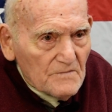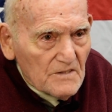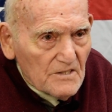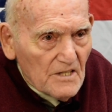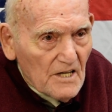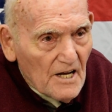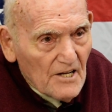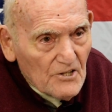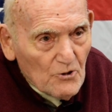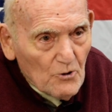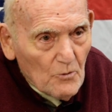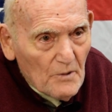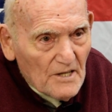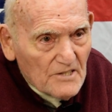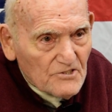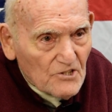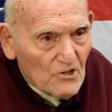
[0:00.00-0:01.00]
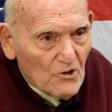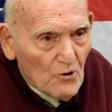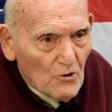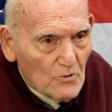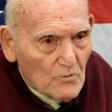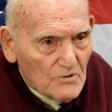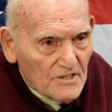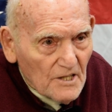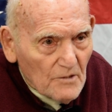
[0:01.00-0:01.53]
Then I had to go back to
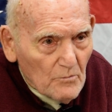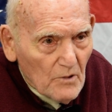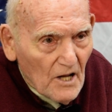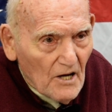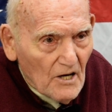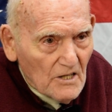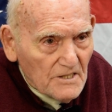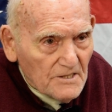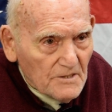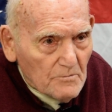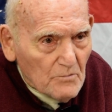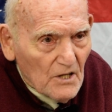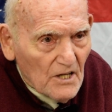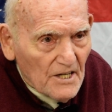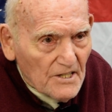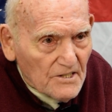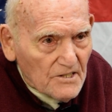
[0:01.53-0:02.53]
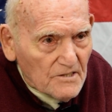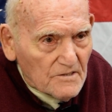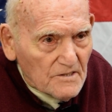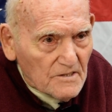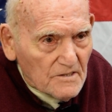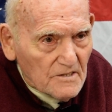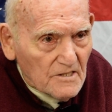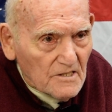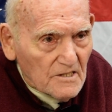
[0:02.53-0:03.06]
court with that blind
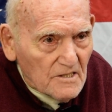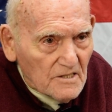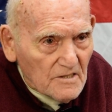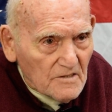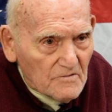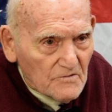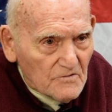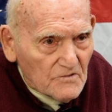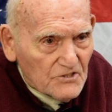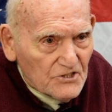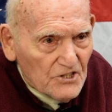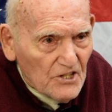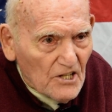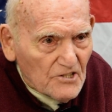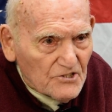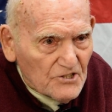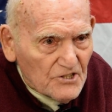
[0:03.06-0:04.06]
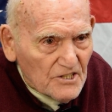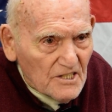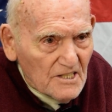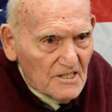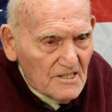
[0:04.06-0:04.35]
judge.